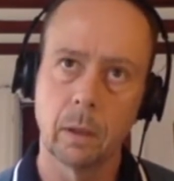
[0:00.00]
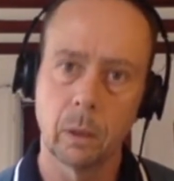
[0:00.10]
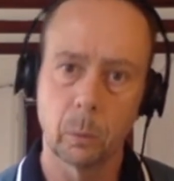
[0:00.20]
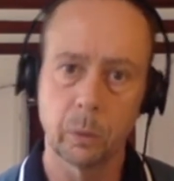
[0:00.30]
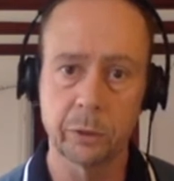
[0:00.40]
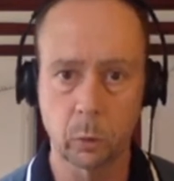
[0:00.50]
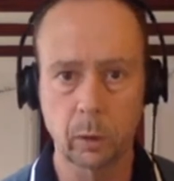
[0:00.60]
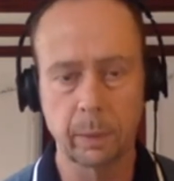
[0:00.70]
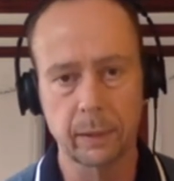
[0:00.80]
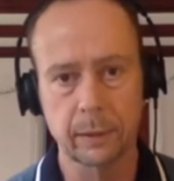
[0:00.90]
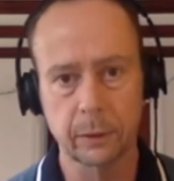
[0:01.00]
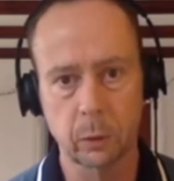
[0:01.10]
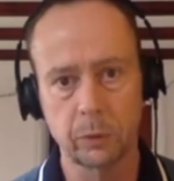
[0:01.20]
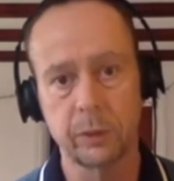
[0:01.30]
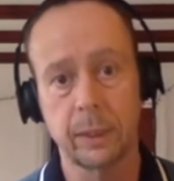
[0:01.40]
we talk about this
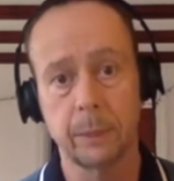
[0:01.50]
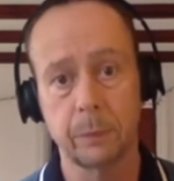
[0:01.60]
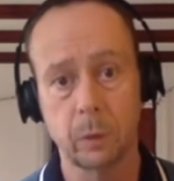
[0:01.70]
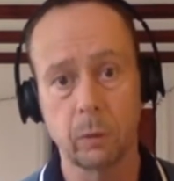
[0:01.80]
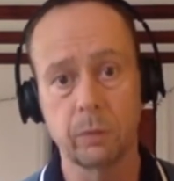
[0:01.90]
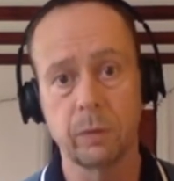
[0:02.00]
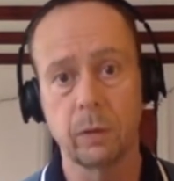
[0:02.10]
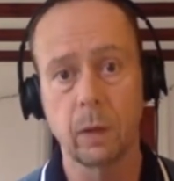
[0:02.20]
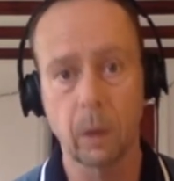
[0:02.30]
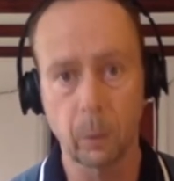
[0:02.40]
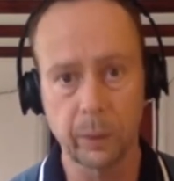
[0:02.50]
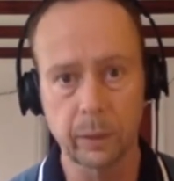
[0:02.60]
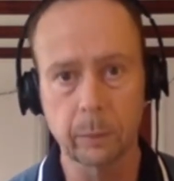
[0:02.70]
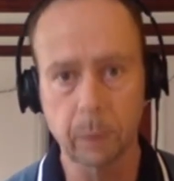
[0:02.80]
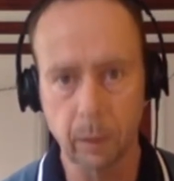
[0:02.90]
concept of, are we
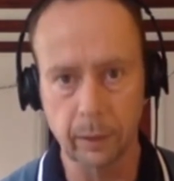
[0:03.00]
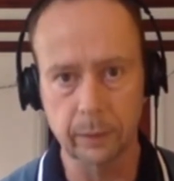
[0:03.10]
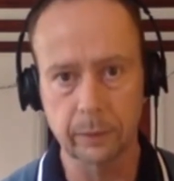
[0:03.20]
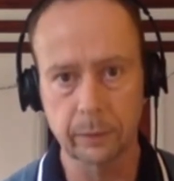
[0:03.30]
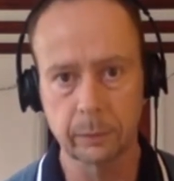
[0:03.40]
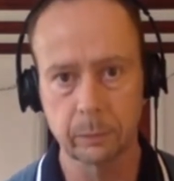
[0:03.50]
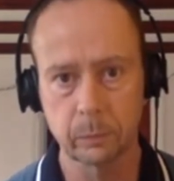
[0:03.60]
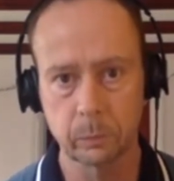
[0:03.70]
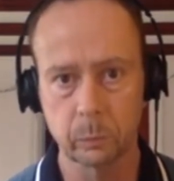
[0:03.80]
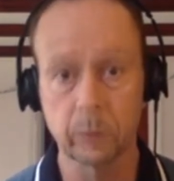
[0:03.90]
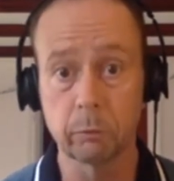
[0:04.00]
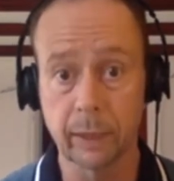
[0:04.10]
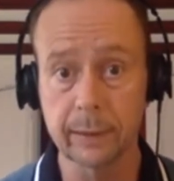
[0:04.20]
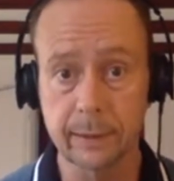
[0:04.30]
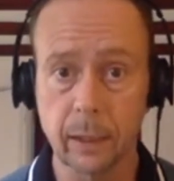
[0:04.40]
compliant? We
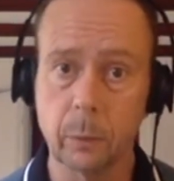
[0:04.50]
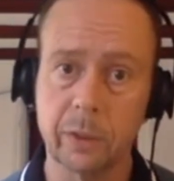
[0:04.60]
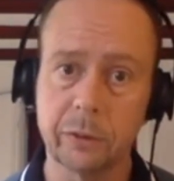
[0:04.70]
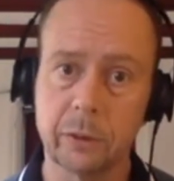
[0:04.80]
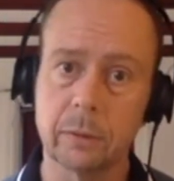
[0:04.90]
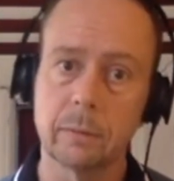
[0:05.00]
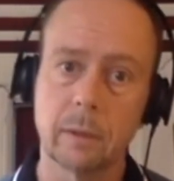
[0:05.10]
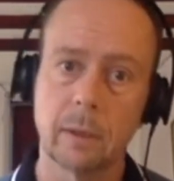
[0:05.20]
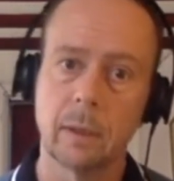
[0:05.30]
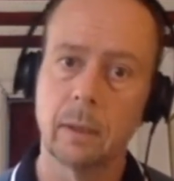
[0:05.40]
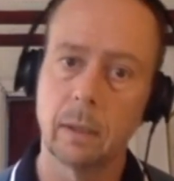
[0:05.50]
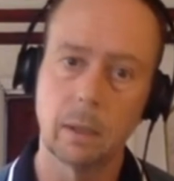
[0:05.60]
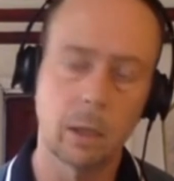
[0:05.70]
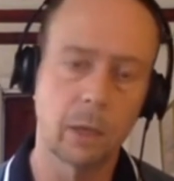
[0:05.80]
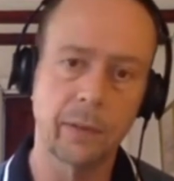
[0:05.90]
raise that question. And
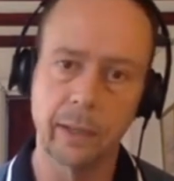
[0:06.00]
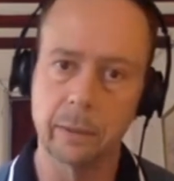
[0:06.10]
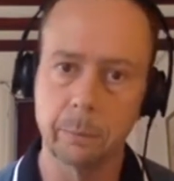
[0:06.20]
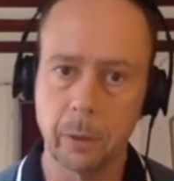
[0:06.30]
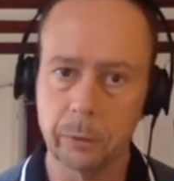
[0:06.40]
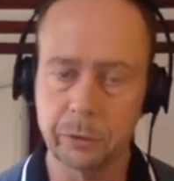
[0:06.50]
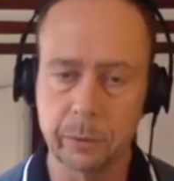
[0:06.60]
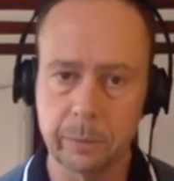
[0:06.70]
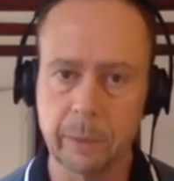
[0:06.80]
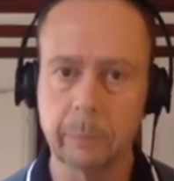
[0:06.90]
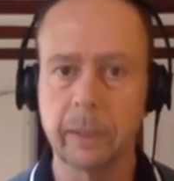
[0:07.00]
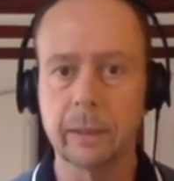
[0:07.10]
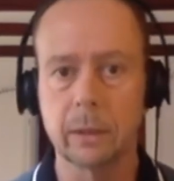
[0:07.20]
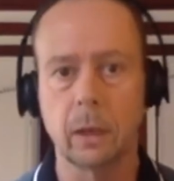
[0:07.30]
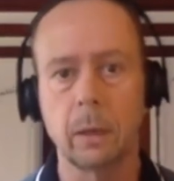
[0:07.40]
I've had it posed to me many
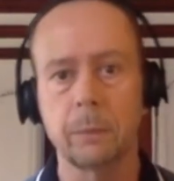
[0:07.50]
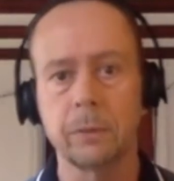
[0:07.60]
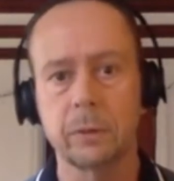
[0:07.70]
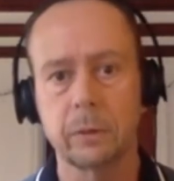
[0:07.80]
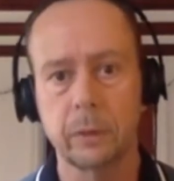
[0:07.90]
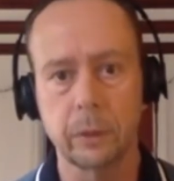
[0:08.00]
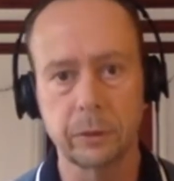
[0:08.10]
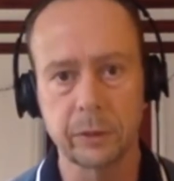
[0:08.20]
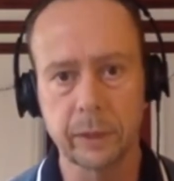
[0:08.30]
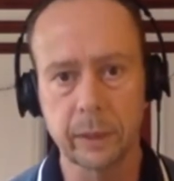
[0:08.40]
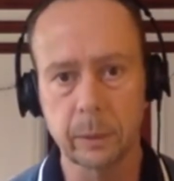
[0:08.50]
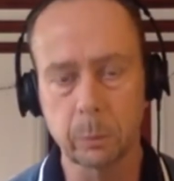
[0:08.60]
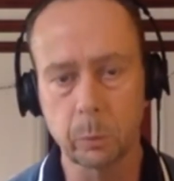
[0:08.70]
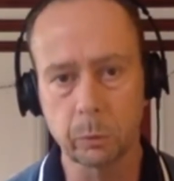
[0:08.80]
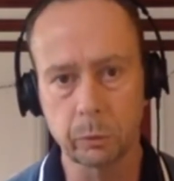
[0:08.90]
times, sitting in a
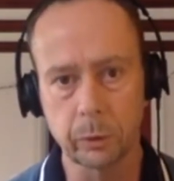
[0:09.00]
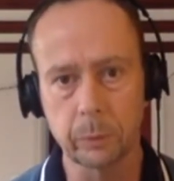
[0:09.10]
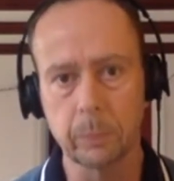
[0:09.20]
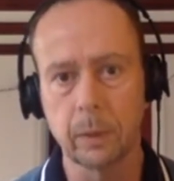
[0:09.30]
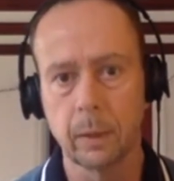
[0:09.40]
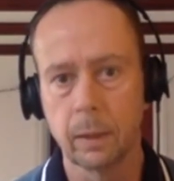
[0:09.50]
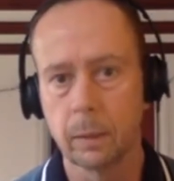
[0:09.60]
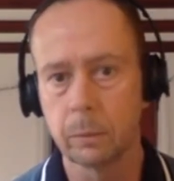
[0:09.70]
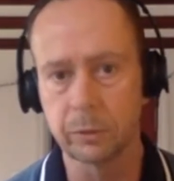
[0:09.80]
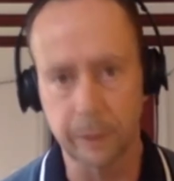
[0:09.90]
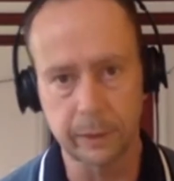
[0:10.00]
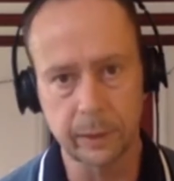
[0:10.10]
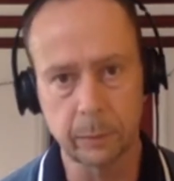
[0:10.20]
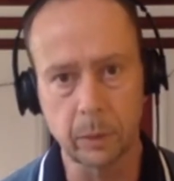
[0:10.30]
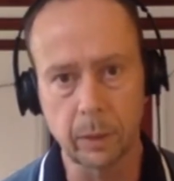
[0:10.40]
boardroom,
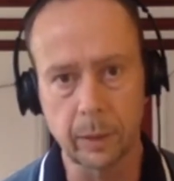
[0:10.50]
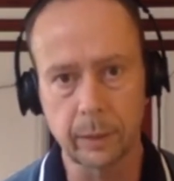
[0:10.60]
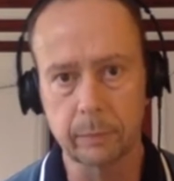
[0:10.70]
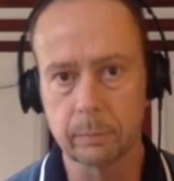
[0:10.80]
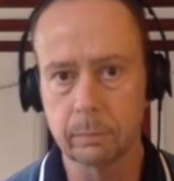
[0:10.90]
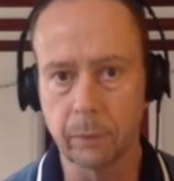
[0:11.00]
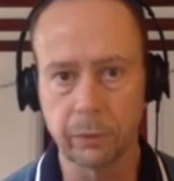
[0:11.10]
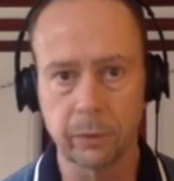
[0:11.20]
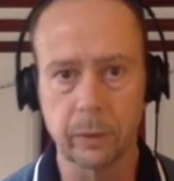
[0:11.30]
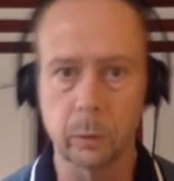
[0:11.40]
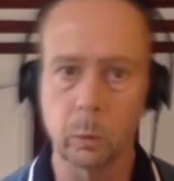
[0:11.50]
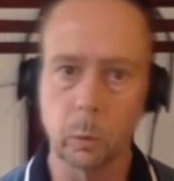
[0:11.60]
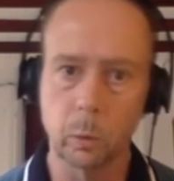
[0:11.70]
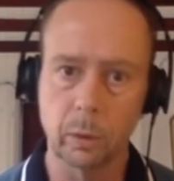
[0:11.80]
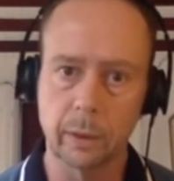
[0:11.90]
presenting my monthly or
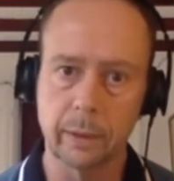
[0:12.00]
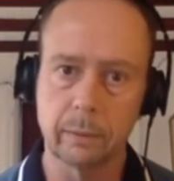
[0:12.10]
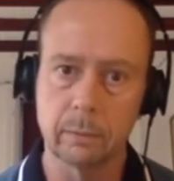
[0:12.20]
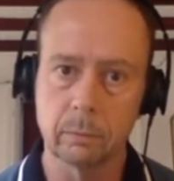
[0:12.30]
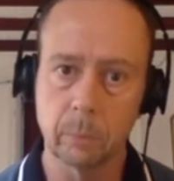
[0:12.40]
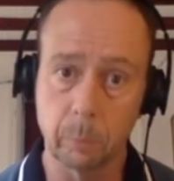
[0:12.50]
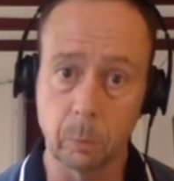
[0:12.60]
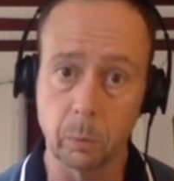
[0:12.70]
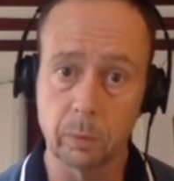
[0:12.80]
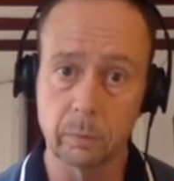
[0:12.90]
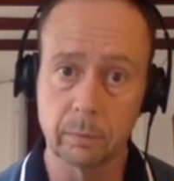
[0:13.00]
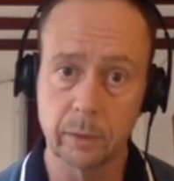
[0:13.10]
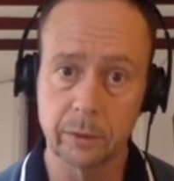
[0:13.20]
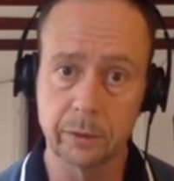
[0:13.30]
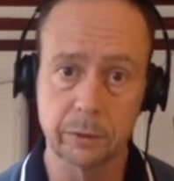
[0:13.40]
quarterly report
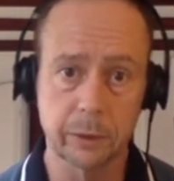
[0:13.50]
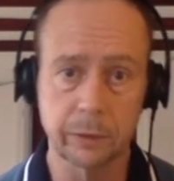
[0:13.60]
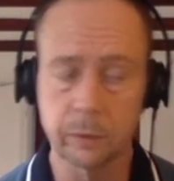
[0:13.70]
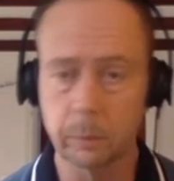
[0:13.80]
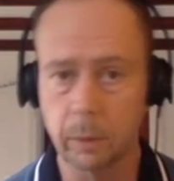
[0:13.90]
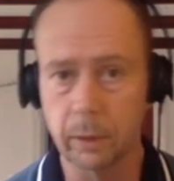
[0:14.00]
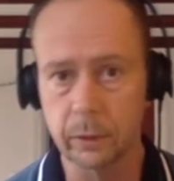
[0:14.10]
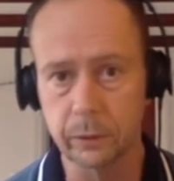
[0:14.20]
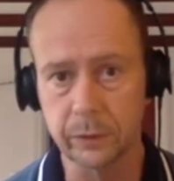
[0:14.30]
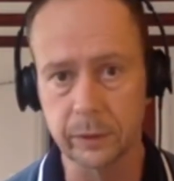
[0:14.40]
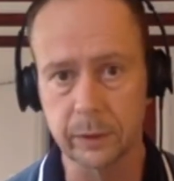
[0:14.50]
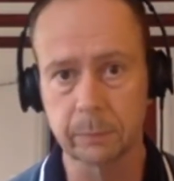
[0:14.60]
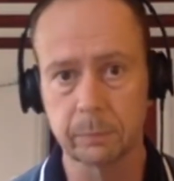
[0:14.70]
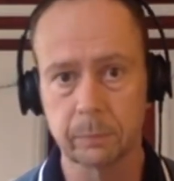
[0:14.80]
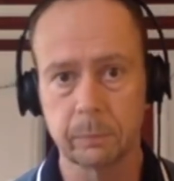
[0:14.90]
as Chief Compliance Officer.
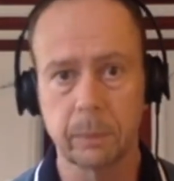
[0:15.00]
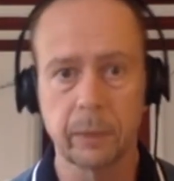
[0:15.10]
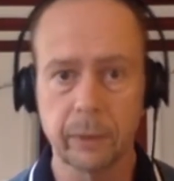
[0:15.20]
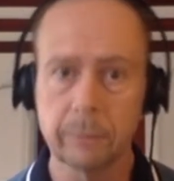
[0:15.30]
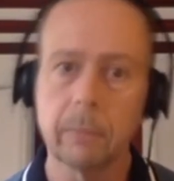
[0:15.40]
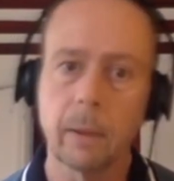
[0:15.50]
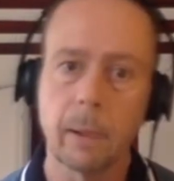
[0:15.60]
Perrin,